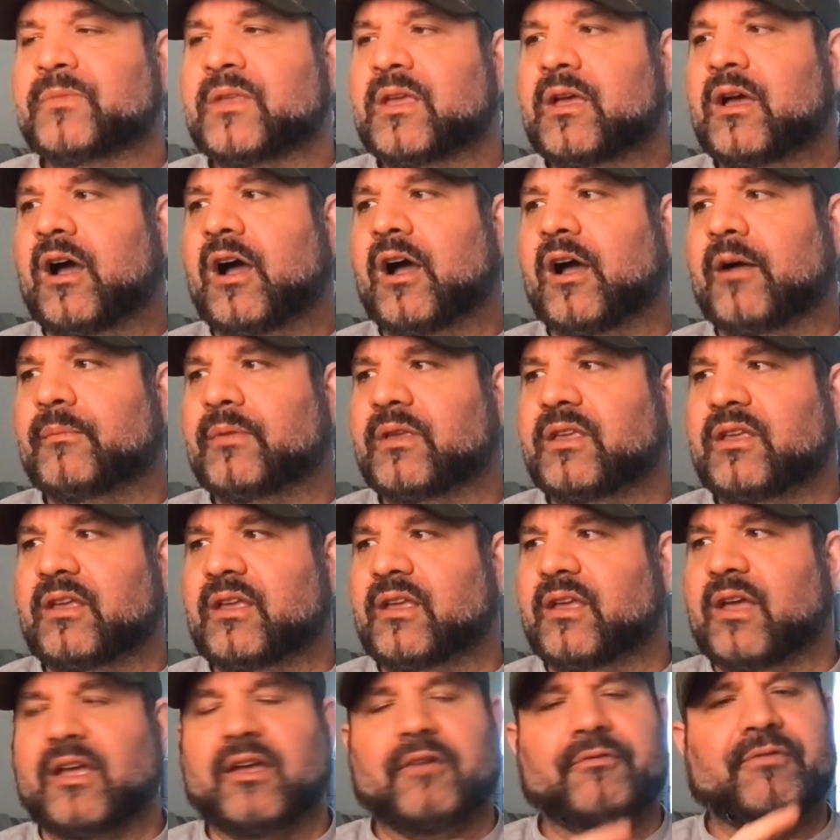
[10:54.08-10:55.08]

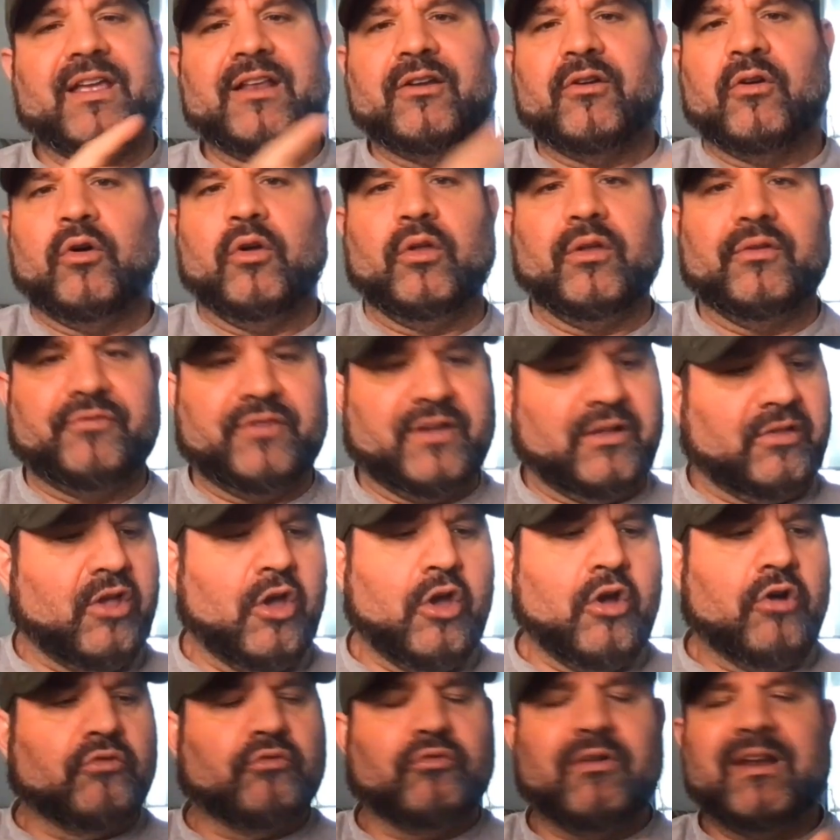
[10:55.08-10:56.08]
Vander Holyfield,
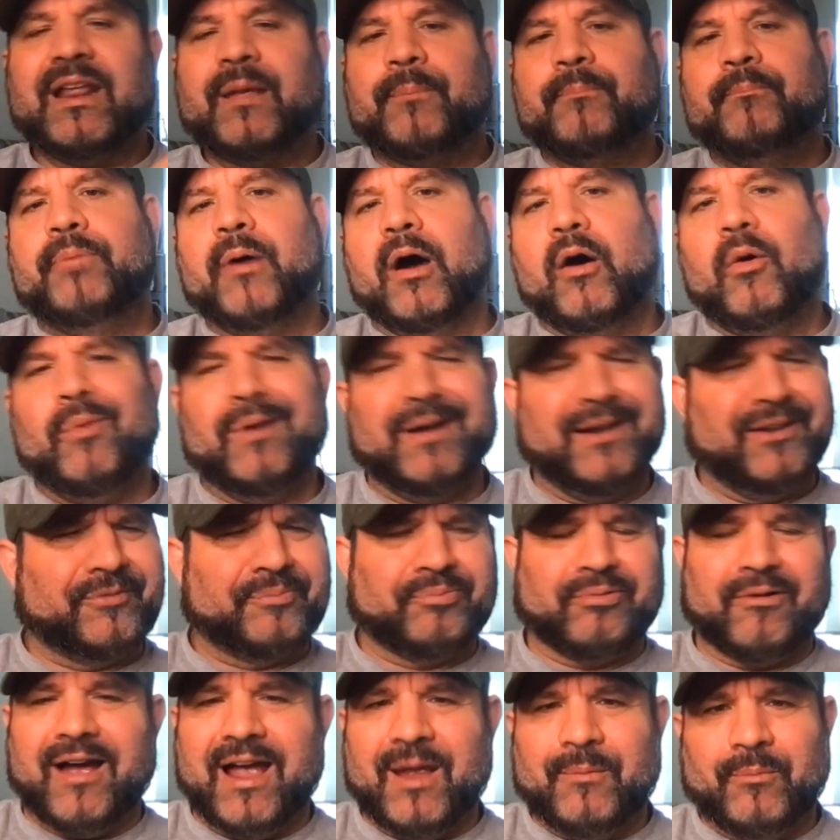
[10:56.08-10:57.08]
Riddick Bowe in his
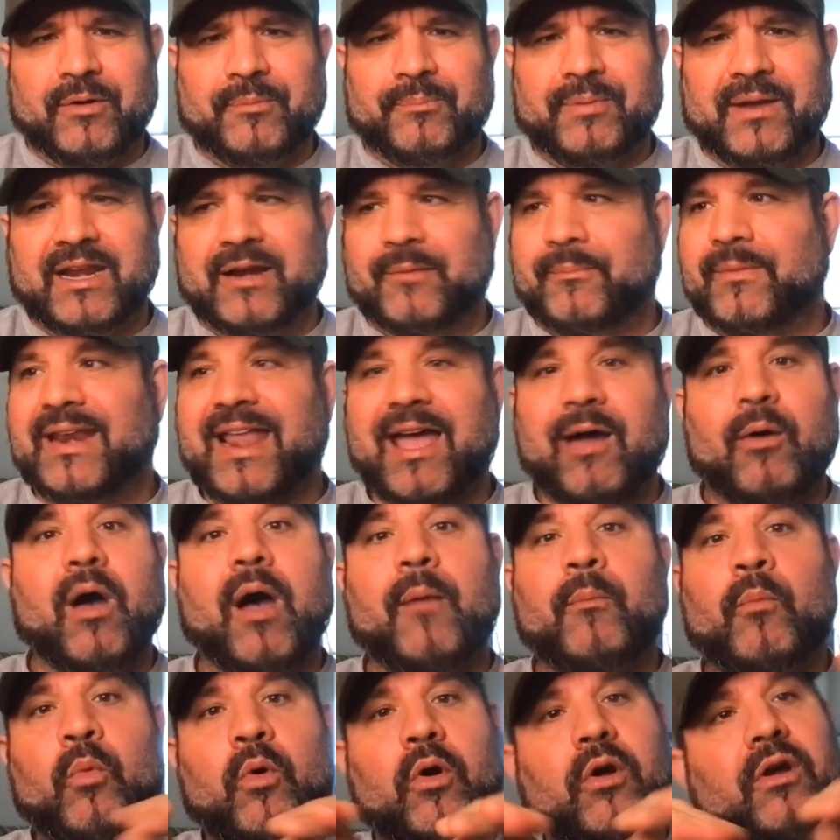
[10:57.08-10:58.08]
prime would beat him. And now
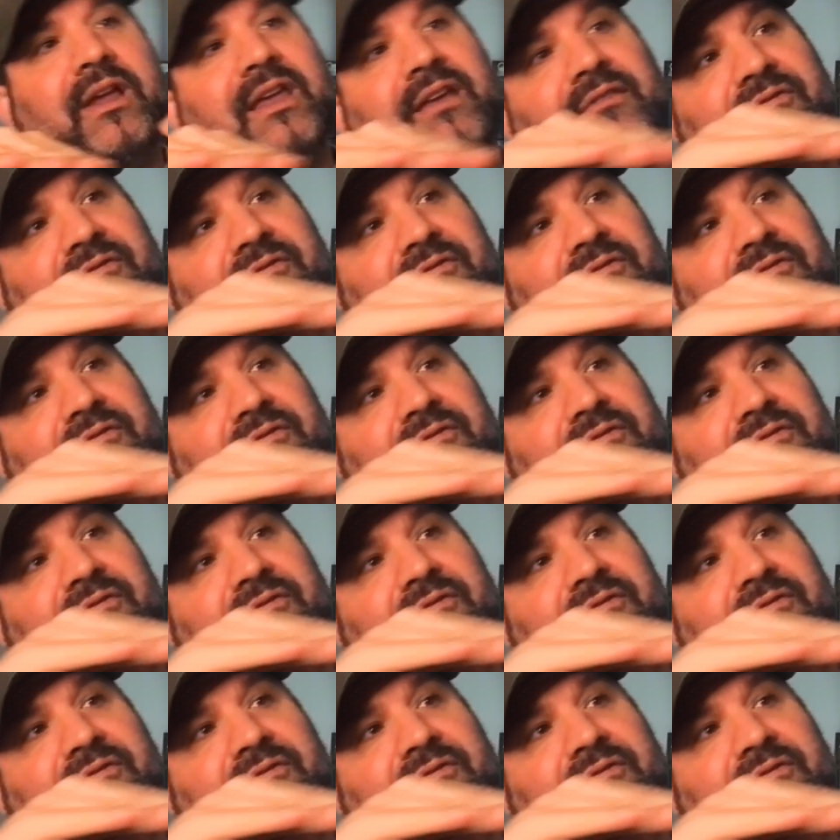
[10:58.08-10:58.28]
I'm working